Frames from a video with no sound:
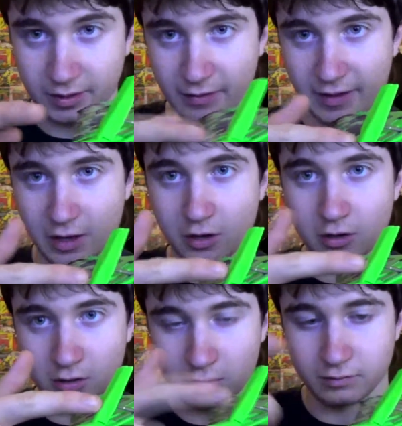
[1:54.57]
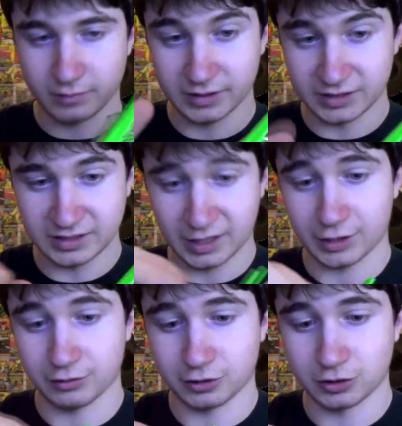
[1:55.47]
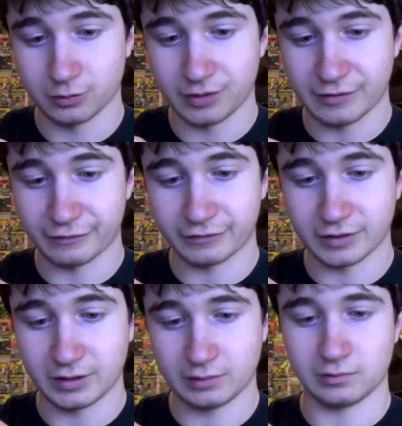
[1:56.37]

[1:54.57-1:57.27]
This is accurate to an F-15.